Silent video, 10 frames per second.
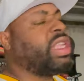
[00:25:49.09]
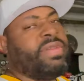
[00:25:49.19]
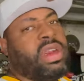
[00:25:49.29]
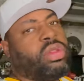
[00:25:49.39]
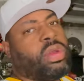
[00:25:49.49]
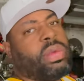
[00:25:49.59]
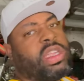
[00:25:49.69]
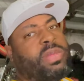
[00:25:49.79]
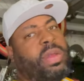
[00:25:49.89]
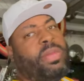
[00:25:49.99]
73 with a
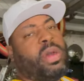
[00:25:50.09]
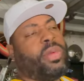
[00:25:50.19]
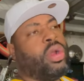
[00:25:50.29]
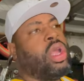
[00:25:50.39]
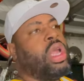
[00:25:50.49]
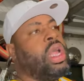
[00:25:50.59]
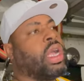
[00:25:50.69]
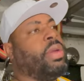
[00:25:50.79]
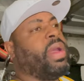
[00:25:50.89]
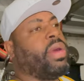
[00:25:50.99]
split bumper
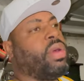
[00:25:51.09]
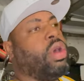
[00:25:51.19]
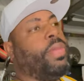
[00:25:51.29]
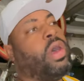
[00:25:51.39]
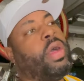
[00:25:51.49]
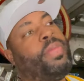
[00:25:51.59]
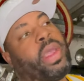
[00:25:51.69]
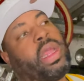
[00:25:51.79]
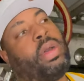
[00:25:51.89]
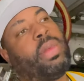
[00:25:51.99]
Camaro upon
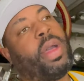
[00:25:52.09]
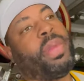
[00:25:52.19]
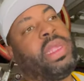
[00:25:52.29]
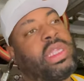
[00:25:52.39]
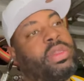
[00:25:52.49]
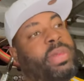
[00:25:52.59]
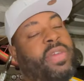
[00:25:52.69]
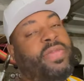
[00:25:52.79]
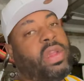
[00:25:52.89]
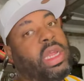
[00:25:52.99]
picking up my pieces, man,
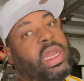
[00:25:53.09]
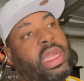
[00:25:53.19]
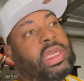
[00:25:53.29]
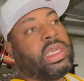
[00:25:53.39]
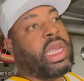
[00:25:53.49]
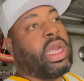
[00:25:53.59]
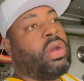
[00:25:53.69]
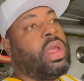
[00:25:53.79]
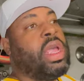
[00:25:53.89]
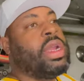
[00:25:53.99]
for Little
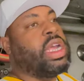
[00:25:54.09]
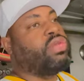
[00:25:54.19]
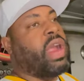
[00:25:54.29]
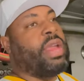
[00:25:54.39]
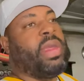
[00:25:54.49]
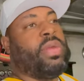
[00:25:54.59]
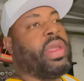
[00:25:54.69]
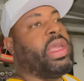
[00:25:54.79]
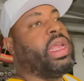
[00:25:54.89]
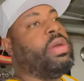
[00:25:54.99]
Digicel. That's right, man. We
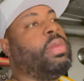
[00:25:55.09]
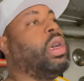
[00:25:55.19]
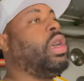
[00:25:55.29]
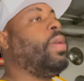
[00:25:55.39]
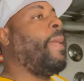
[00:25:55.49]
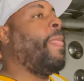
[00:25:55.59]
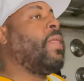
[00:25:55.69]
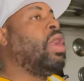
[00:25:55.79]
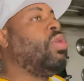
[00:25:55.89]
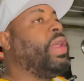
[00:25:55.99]
getting them um
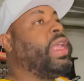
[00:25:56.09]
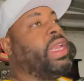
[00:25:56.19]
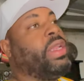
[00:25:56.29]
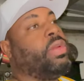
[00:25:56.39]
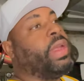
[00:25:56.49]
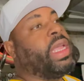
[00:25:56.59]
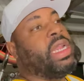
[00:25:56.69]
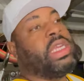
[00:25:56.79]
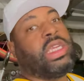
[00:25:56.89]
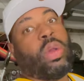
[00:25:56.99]
we getting we getting
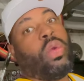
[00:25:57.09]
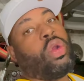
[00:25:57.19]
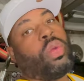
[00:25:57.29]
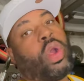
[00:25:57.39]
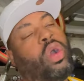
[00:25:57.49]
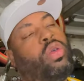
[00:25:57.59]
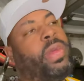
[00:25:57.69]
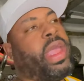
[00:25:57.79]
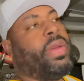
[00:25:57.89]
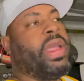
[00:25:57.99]
this show on the road,
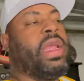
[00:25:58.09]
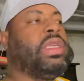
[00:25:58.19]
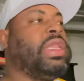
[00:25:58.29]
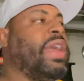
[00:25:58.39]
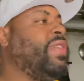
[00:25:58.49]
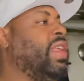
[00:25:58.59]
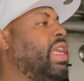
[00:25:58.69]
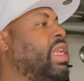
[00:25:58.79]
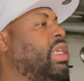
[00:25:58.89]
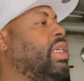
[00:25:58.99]
man. We getting definitely
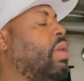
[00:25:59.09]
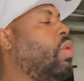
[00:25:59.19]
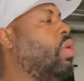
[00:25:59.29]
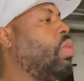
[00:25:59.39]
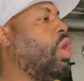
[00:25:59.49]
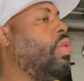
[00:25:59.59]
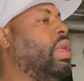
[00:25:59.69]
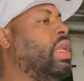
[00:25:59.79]
getting this show on the road with